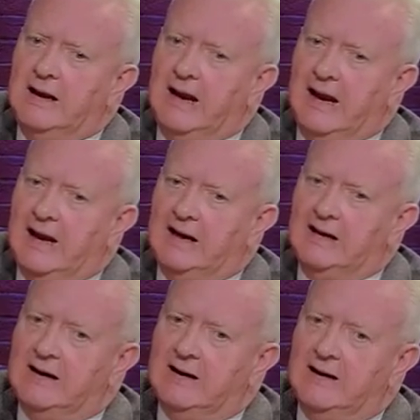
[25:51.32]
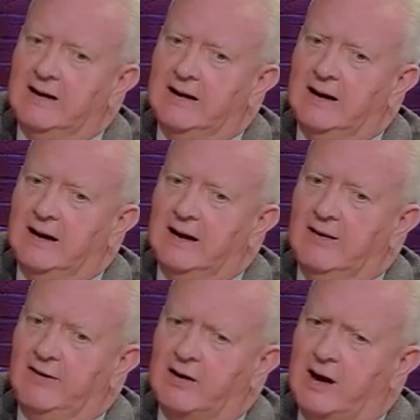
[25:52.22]
And
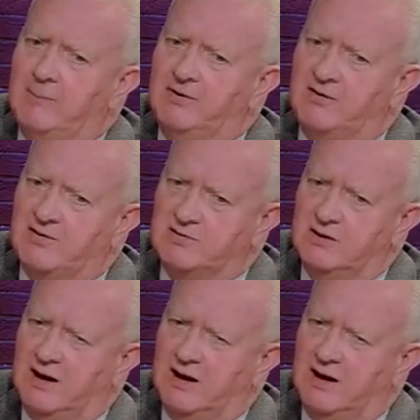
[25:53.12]
their composition,